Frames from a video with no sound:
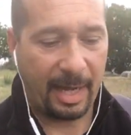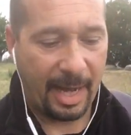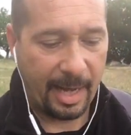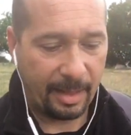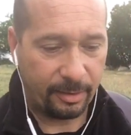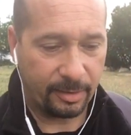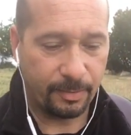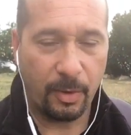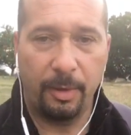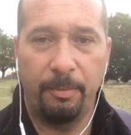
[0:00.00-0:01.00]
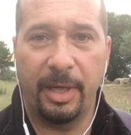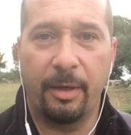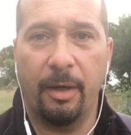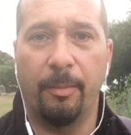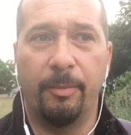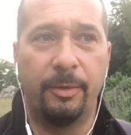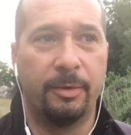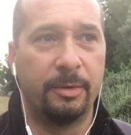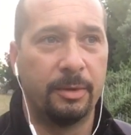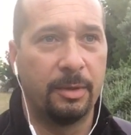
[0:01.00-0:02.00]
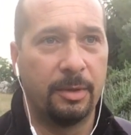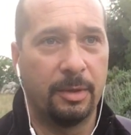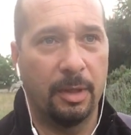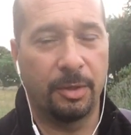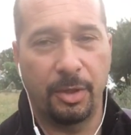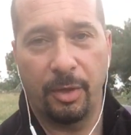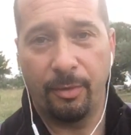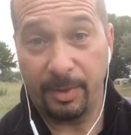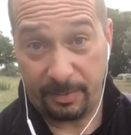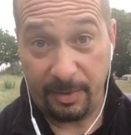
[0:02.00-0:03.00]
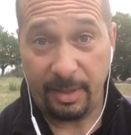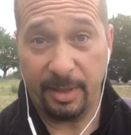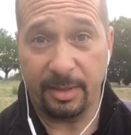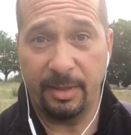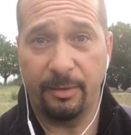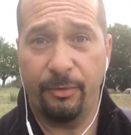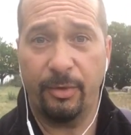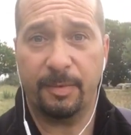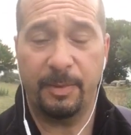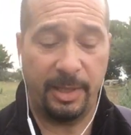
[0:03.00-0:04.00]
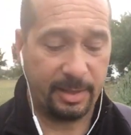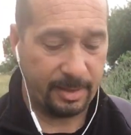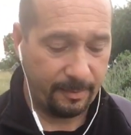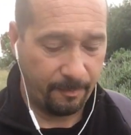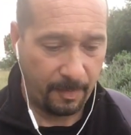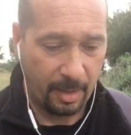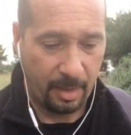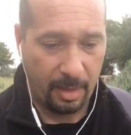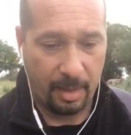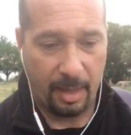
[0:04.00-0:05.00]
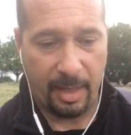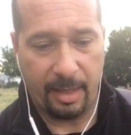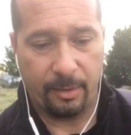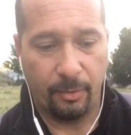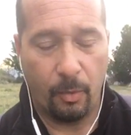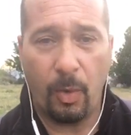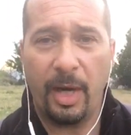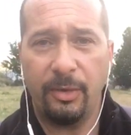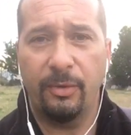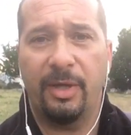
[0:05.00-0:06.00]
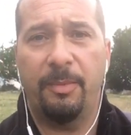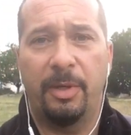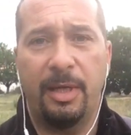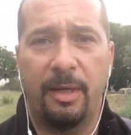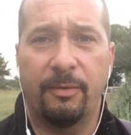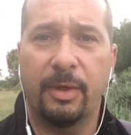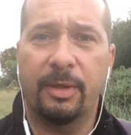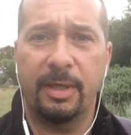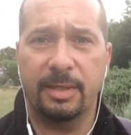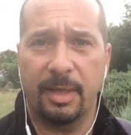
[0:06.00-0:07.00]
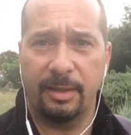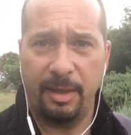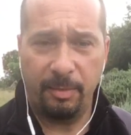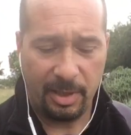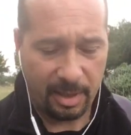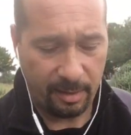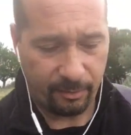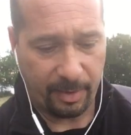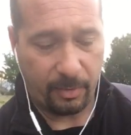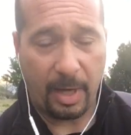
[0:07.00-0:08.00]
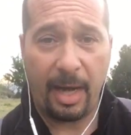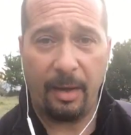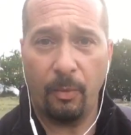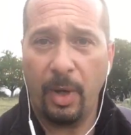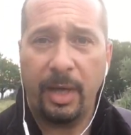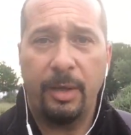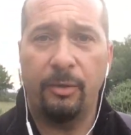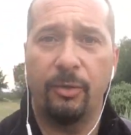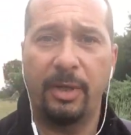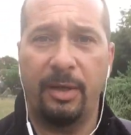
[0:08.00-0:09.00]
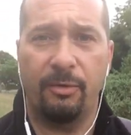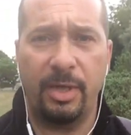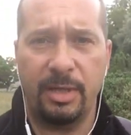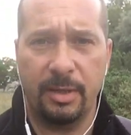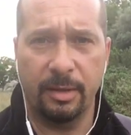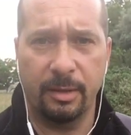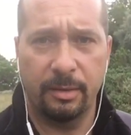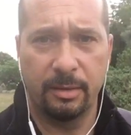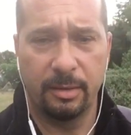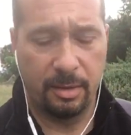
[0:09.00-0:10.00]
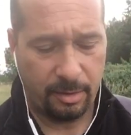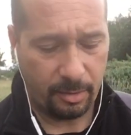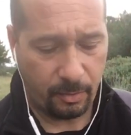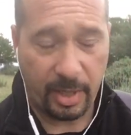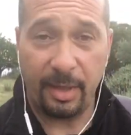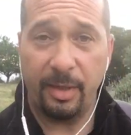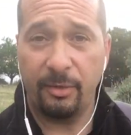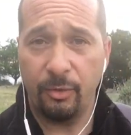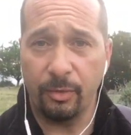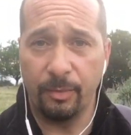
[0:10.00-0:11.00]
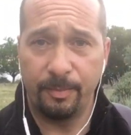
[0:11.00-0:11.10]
How does one become a Jehovah's Witness in the first place? And why do they believe the things that they believe, and why do they reason the way they do?